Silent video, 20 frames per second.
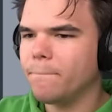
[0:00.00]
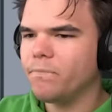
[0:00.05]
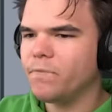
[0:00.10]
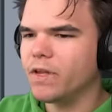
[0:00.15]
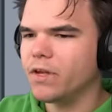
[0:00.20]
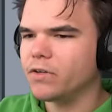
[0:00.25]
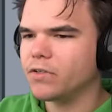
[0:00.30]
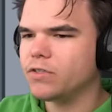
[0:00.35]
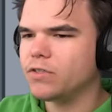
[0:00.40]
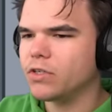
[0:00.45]

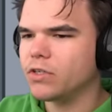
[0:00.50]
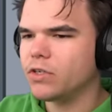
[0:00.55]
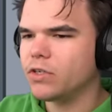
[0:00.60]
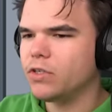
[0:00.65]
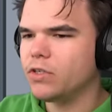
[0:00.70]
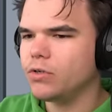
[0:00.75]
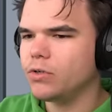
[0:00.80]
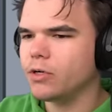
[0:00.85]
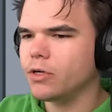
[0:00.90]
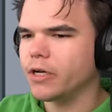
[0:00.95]
Near, was near
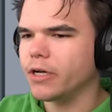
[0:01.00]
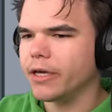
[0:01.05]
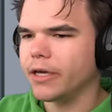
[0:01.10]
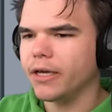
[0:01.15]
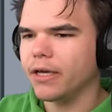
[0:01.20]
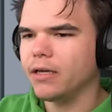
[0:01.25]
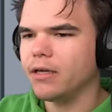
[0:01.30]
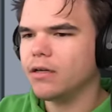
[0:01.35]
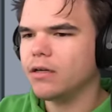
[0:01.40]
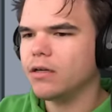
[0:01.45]
security. security.
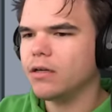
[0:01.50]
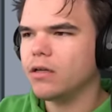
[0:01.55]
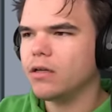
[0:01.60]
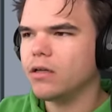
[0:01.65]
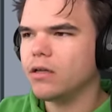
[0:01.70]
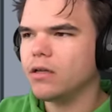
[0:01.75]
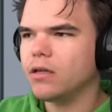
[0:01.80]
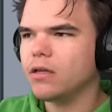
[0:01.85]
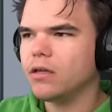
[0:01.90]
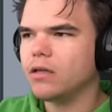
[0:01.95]
That is
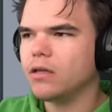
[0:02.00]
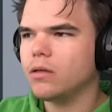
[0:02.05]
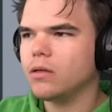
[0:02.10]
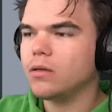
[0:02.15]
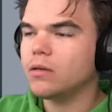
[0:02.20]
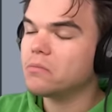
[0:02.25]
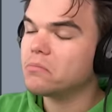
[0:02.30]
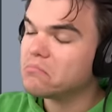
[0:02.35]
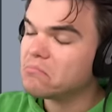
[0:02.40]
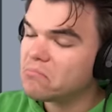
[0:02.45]
close to
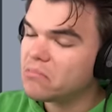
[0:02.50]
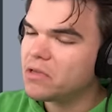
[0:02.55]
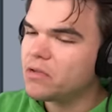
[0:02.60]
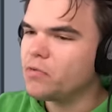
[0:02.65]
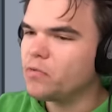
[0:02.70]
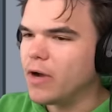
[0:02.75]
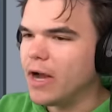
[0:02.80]
um.